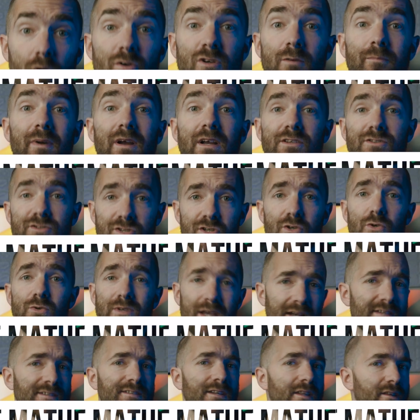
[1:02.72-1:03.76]
welcome back to
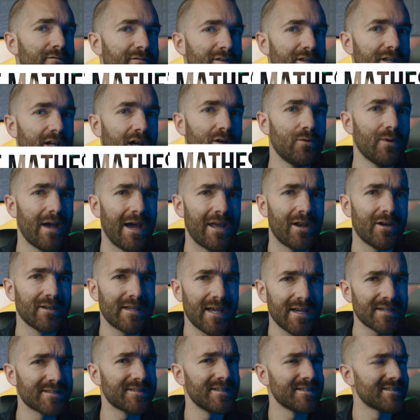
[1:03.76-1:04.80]
yet another video and I
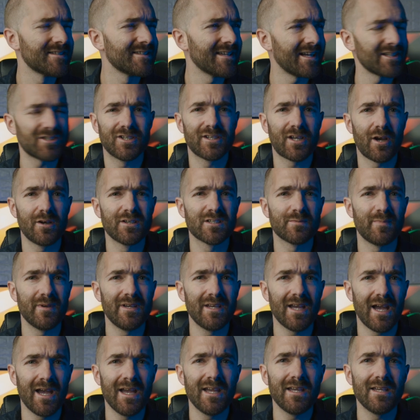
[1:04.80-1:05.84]
guess this is actually going to
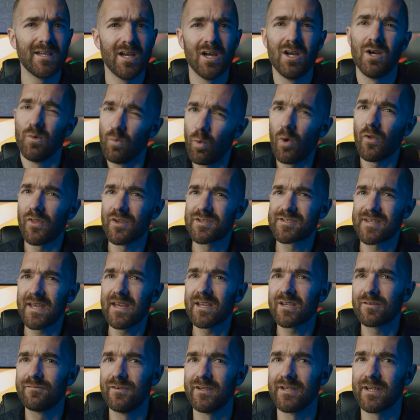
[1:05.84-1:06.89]
be a what the
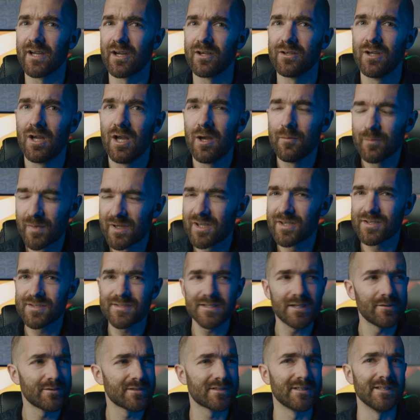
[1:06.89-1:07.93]
tech video because
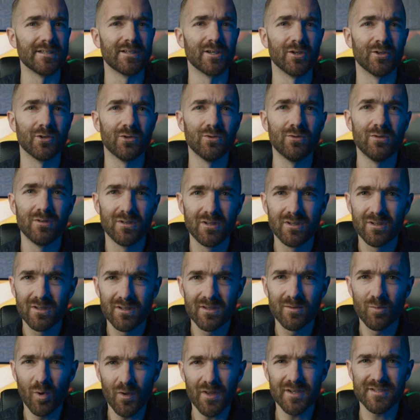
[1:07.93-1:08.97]
seriously Google
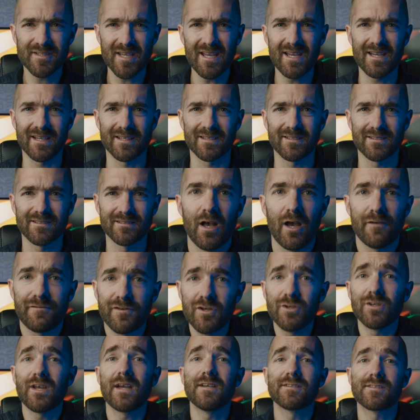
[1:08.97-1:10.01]
what the tech? A
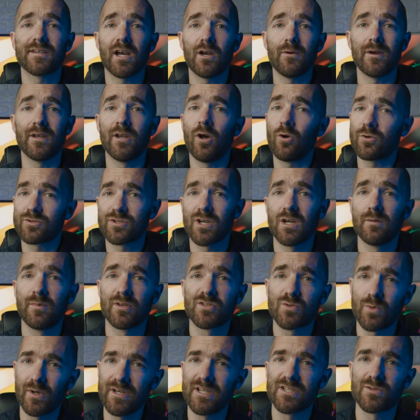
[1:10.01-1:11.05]
few days ago in October
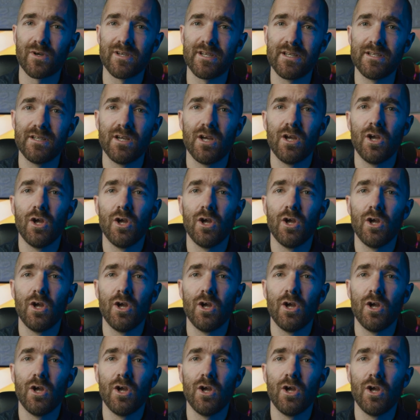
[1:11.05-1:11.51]
2020,